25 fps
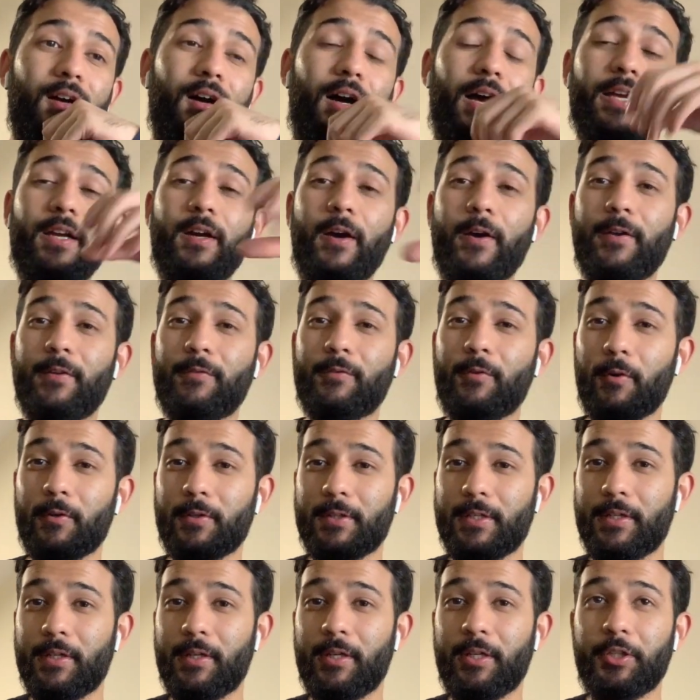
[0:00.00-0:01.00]
I kind of got
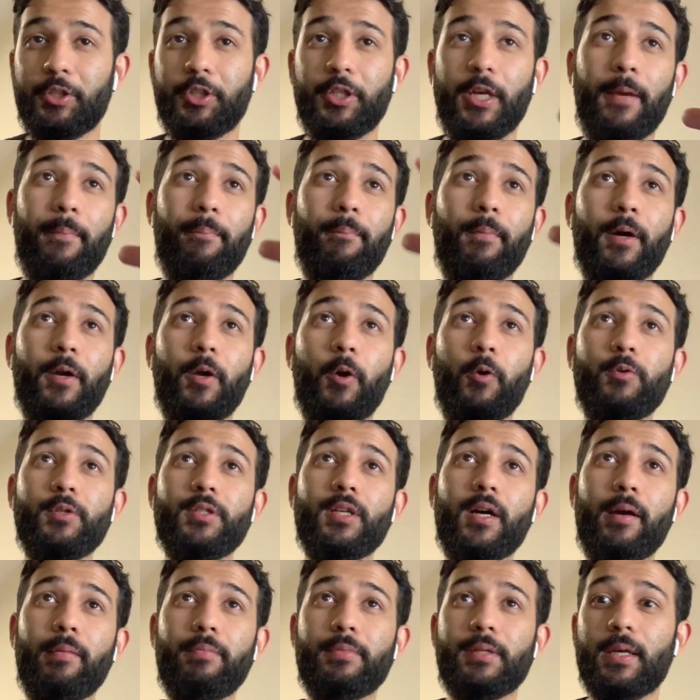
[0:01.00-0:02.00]
to shape my own
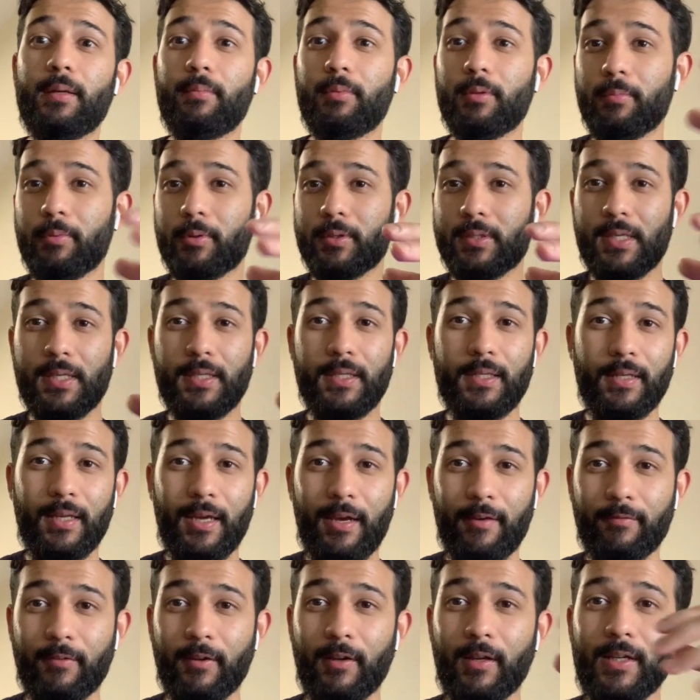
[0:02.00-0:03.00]
timetable because I didn't
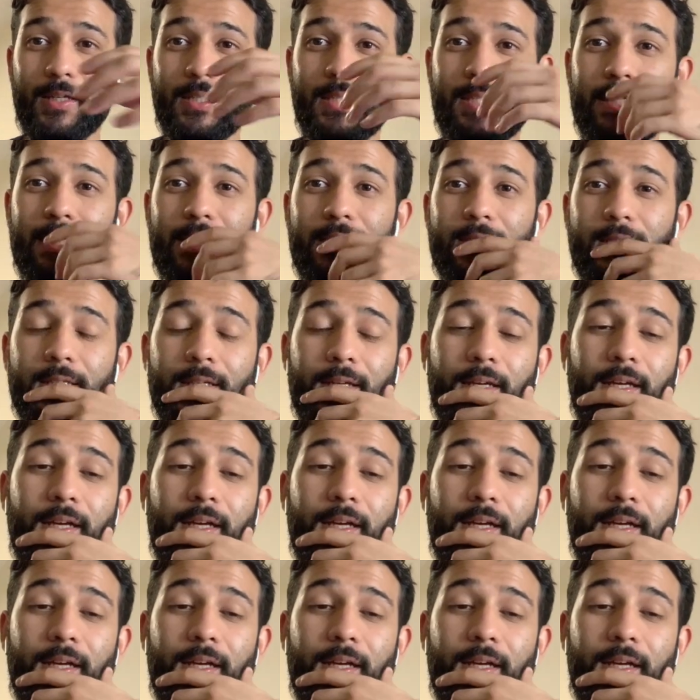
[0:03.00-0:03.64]
have classes.